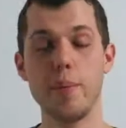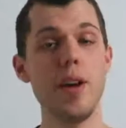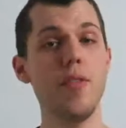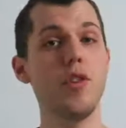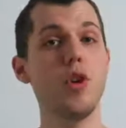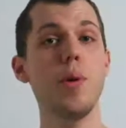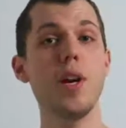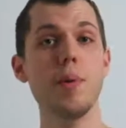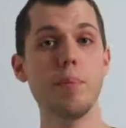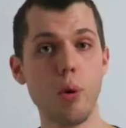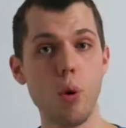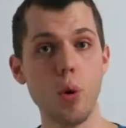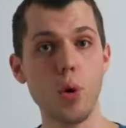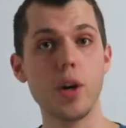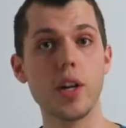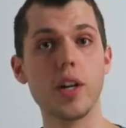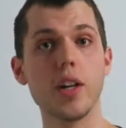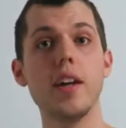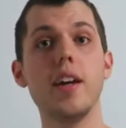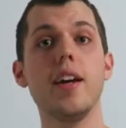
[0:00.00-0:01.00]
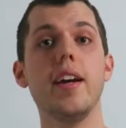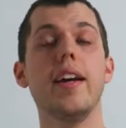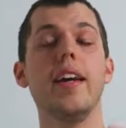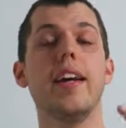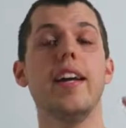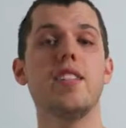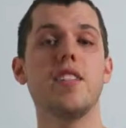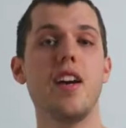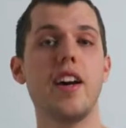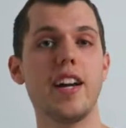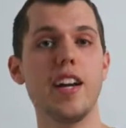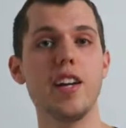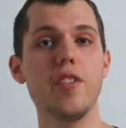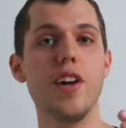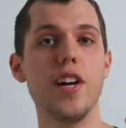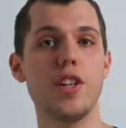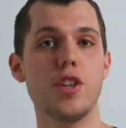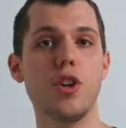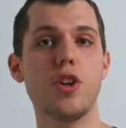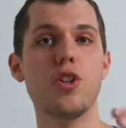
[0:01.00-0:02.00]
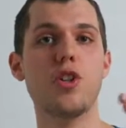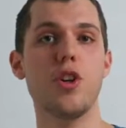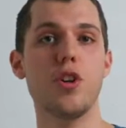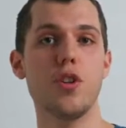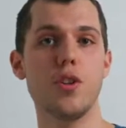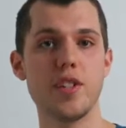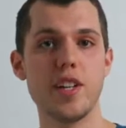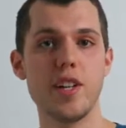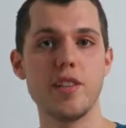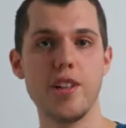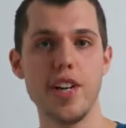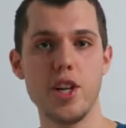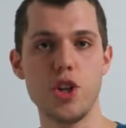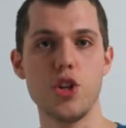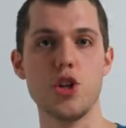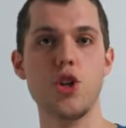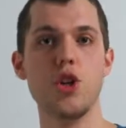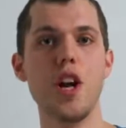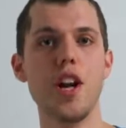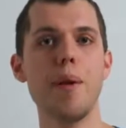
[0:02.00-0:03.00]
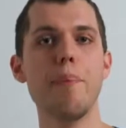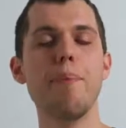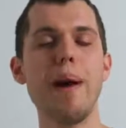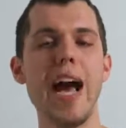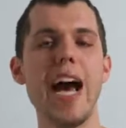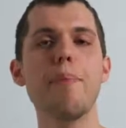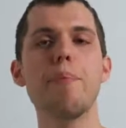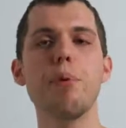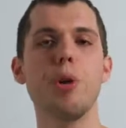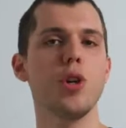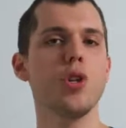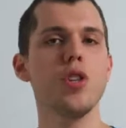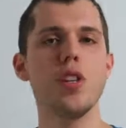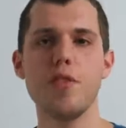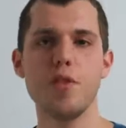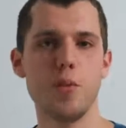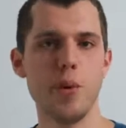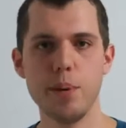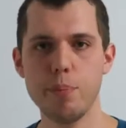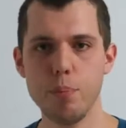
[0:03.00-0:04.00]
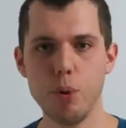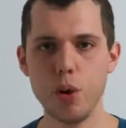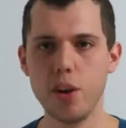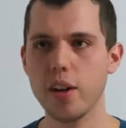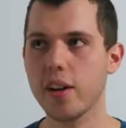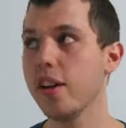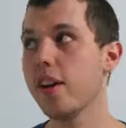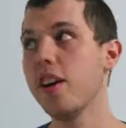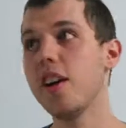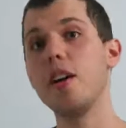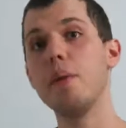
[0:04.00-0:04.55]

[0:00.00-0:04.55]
If you eat pork, it's not going to affect your eternal salvation. You're not a bad person if you eat pork.